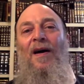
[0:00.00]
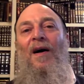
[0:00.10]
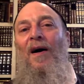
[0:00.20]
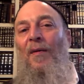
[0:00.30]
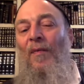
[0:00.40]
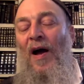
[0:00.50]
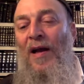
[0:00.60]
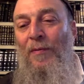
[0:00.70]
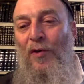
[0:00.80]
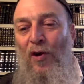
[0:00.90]
I
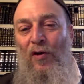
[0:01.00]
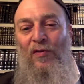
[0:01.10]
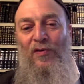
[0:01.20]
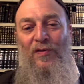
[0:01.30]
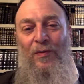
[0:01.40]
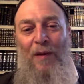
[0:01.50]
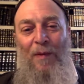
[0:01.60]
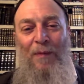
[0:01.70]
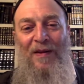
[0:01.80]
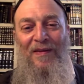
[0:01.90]
am your host,
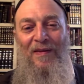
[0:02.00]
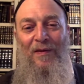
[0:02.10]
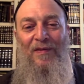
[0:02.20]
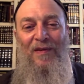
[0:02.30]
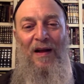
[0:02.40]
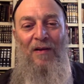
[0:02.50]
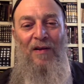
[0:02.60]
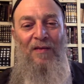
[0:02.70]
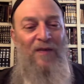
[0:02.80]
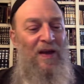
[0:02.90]
Rabbi Ben-Tzion
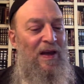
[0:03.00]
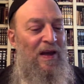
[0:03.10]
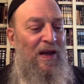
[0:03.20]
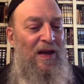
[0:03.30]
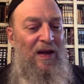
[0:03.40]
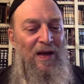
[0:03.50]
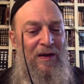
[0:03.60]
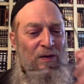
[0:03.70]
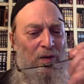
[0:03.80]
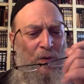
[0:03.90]
Saloff,
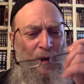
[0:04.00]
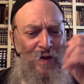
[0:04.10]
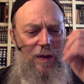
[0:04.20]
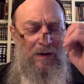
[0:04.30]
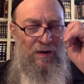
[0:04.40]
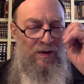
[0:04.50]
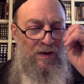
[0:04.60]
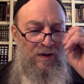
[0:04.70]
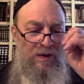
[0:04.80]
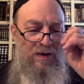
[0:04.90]
and we
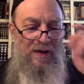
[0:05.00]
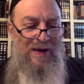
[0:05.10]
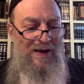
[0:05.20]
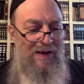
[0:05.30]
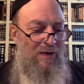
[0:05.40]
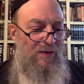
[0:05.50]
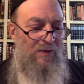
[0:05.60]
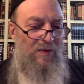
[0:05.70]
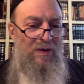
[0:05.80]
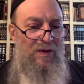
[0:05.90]
are
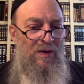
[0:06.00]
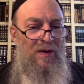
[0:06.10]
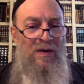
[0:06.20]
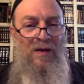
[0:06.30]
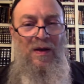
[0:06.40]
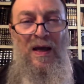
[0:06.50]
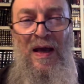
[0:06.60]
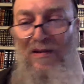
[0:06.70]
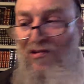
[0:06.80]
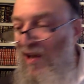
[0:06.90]
now
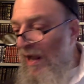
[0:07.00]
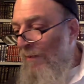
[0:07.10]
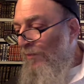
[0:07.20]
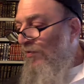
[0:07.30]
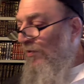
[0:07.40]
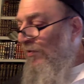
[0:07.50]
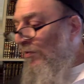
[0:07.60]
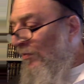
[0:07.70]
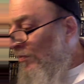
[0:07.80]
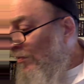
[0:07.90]
at
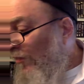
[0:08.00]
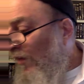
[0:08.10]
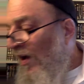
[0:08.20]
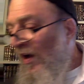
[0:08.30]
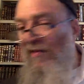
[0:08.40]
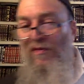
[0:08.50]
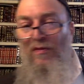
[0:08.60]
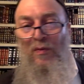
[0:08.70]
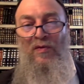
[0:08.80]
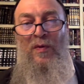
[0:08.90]
chapter 5,
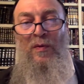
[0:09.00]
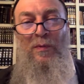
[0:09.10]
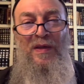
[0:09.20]
which we will